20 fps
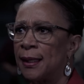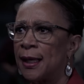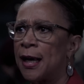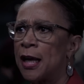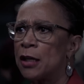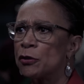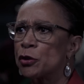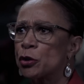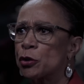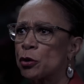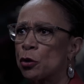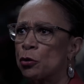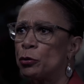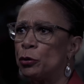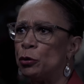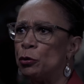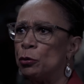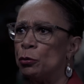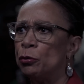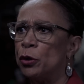and I'll show
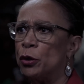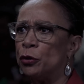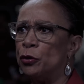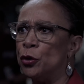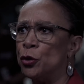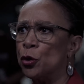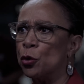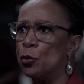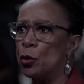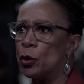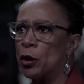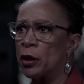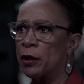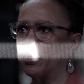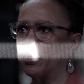you the door.